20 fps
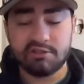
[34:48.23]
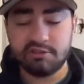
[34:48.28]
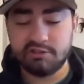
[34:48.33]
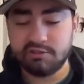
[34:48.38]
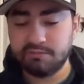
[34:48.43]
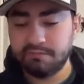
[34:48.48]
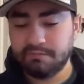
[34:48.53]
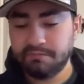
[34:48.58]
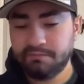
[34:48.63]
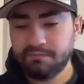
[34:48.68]

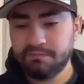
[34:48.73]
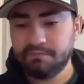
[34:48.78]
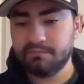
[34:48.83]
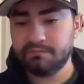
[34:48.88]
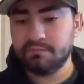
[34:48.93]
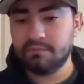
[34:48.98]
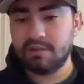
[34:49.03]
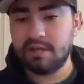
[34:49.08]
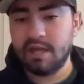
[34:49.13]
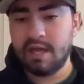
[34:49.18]
add some more
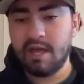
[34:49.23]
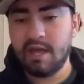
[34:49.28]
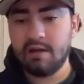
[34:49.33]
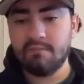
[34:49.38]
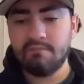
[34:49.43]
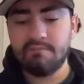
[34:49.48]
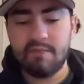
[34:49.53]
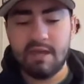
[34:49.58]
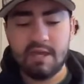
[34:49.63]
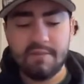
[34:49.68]
rocks
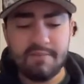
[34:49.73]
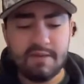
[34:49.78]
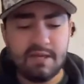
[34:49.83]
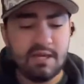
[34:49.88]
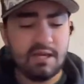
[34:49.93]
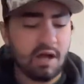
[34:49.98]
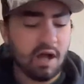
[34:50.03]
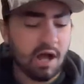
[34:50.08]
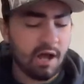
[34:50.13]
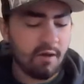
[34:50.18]

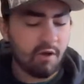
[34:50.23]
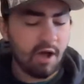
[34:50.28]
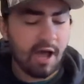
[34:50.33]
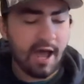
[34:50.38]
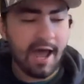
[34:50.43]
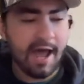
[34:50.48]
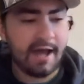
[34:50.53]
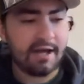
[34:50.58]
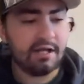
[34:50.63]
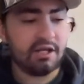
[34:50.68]
and
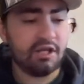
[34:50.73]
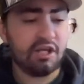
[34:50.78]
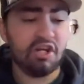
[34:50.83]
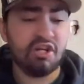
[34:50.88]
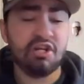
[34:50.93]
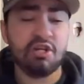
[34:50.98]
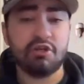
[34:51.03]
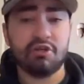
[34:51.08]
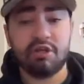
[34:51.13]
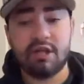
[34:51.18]
maybe
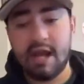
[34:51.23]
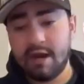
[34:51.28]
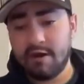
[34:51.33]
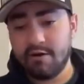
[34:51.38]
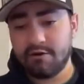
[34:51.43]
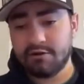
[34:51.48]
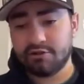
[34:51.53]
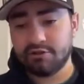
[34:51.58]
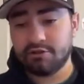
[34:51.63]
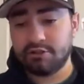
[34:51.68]
I'll
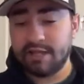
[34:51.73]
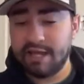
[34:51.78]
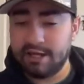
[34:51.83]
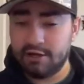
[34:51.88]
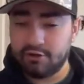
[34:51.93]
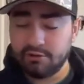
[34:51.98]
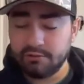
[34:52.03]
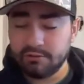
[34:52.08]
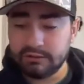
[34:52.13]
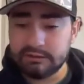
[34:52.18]
add another
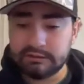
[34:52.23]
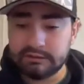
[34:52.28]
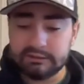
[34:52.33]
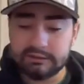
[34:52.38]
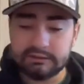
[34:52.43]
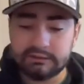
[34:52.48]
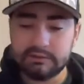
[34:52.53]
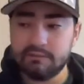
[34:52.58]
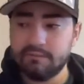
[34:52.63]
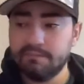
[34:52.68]
character
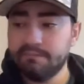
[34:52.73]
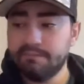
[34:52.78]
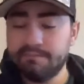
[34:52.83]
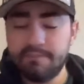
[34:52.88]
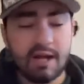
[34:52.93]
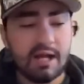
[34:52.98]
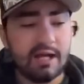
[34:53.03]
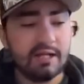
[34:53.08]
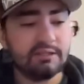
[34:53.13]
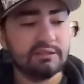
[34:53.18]
later,
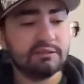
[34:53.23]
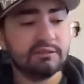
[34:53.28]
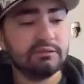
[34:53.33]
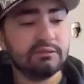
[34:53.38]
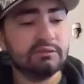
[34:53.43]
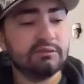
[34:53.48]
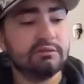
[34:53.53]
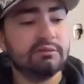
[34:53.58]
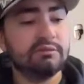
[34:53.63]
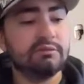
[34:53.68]

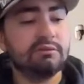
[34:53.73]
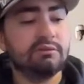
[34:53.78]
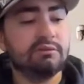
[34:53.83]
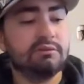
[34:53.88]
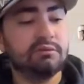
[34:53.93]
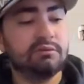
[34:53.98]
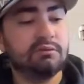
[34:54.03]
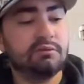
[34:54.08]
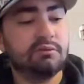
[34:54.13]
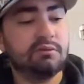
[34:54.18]
but